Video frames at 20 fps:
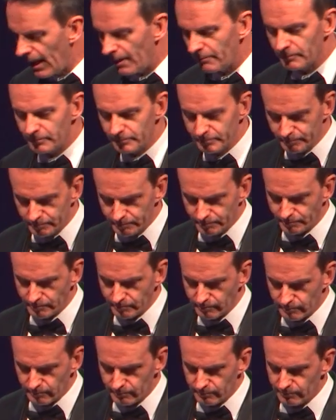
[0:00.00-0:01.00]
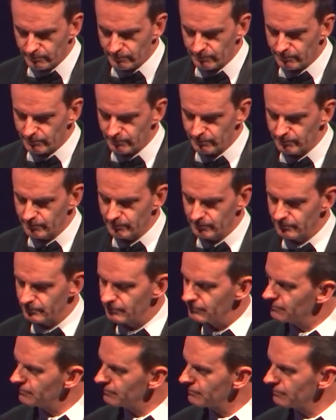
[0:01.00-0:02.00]

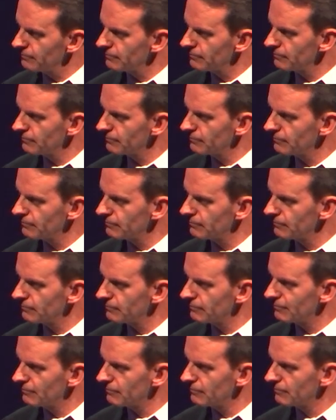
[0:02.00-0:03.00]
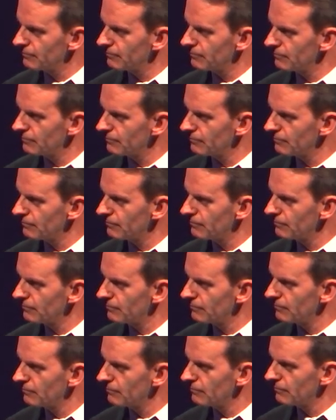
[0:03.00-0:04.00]

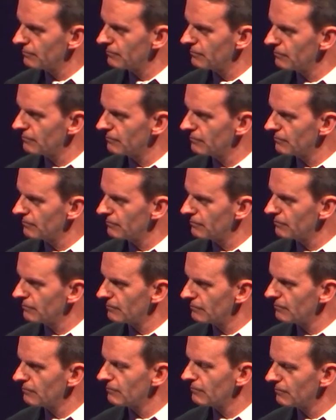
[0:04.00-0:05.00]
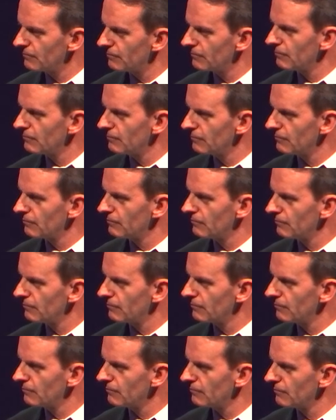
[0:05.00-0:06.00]

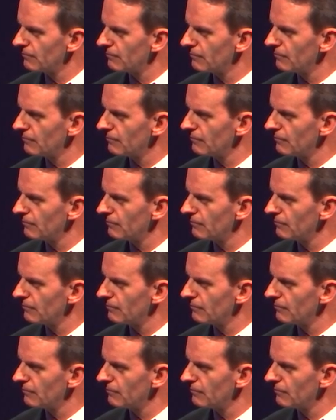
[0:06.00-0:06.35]
(not speaking)